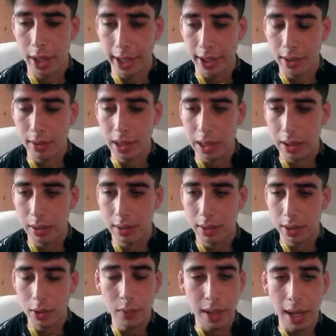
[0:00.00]
like
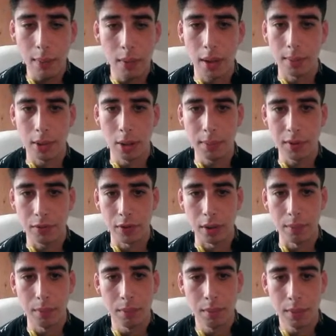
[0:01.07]
you get where I'm coming
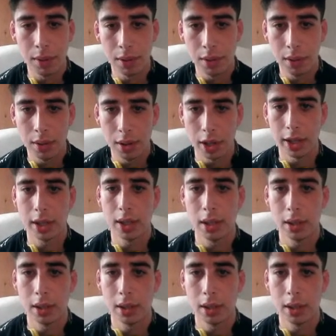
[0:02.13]
from. Like